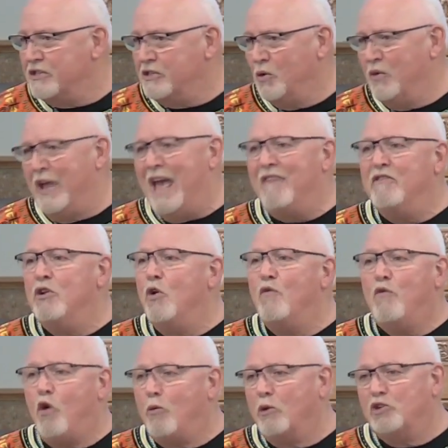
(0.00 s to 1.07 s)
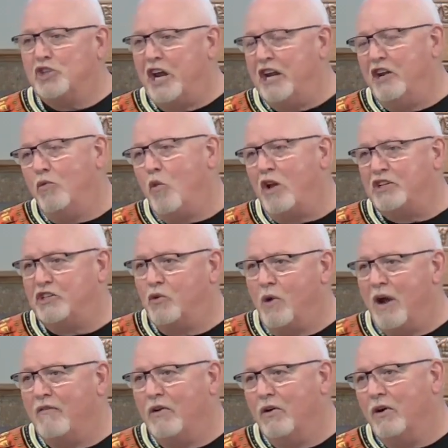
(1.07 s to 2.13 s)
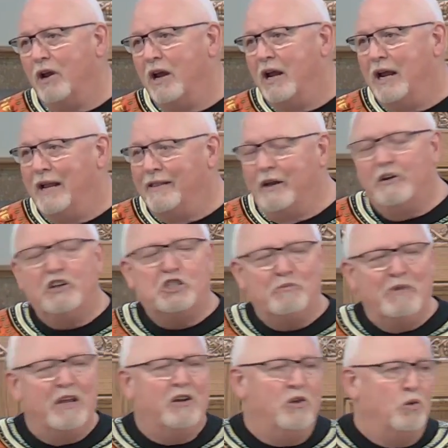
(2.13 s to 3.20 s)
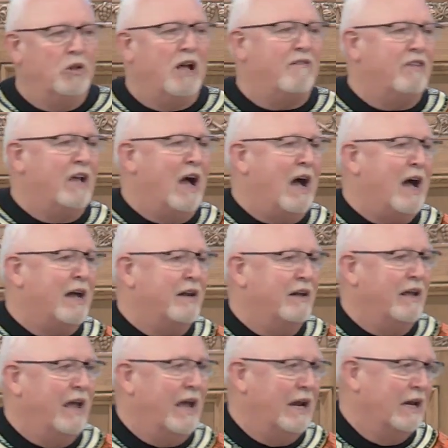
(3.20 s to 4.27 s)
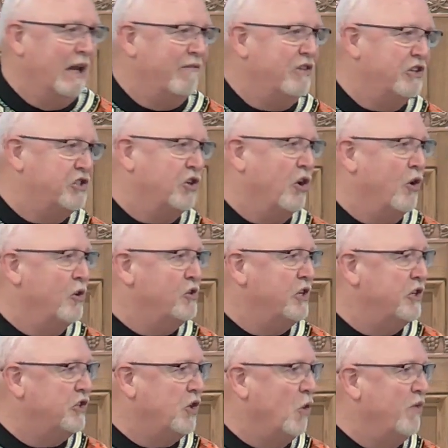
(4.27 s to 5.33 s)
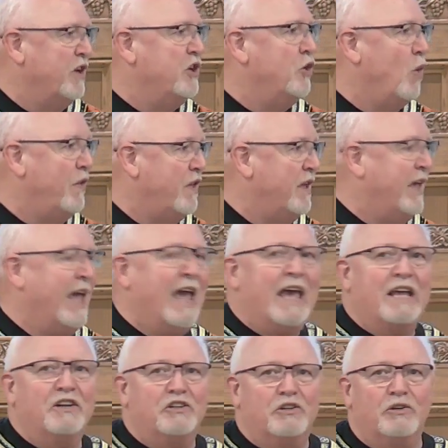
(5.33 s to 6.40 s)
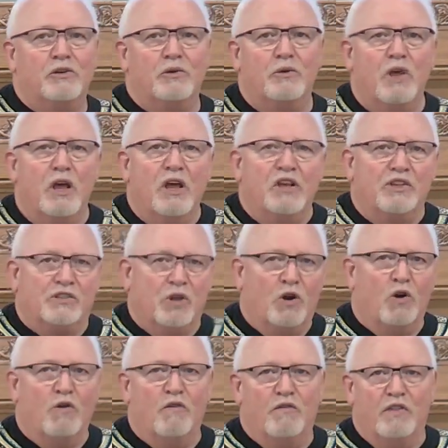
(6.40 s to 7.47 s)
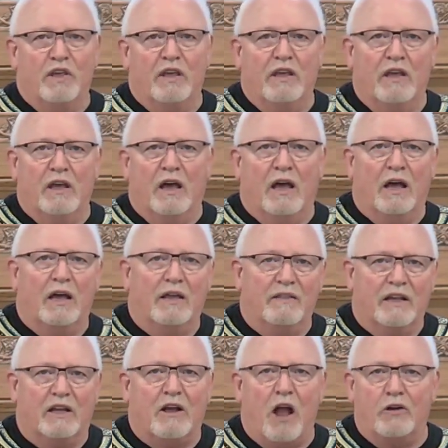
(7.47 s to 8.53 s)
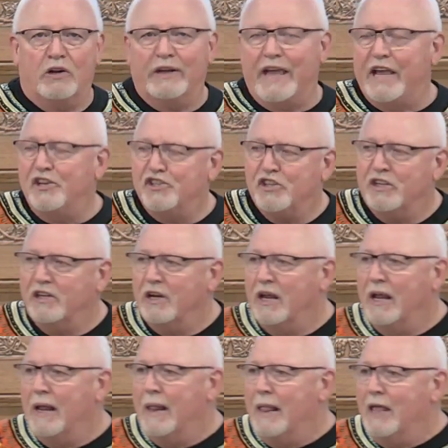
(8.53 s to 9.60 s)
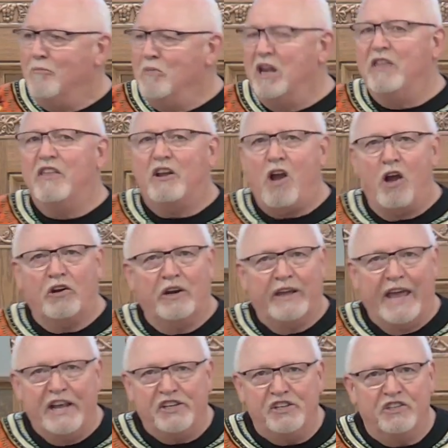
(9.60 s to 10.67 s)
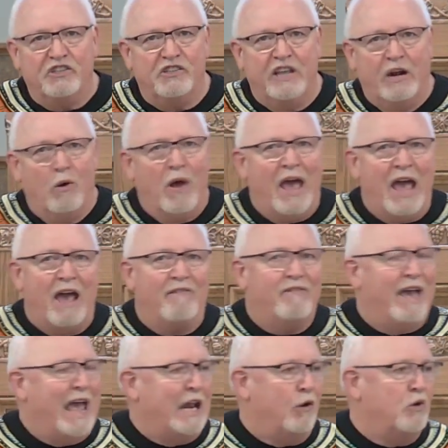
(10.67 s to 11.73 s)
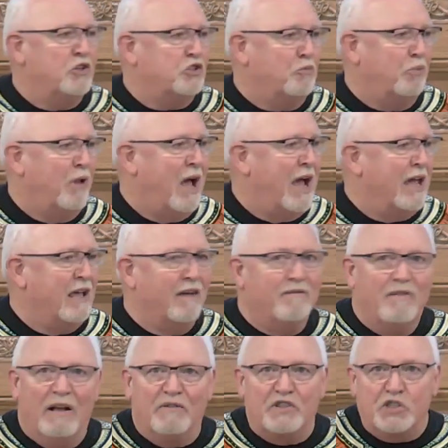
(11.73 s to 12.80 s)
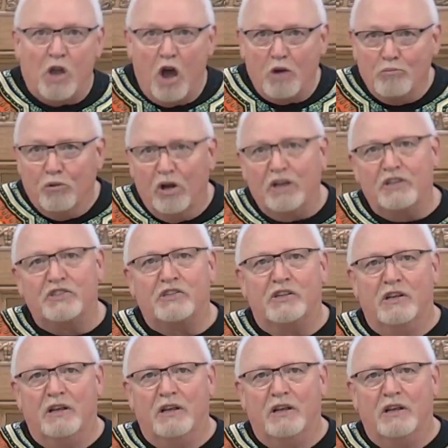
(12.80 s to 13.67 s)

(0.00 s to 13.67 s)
so they have no formal training whatsoever. They're just men who love God and love the church, and so they do what they can to serve the congregation. Many of the congregations, they don't have adequate supply of songbooks.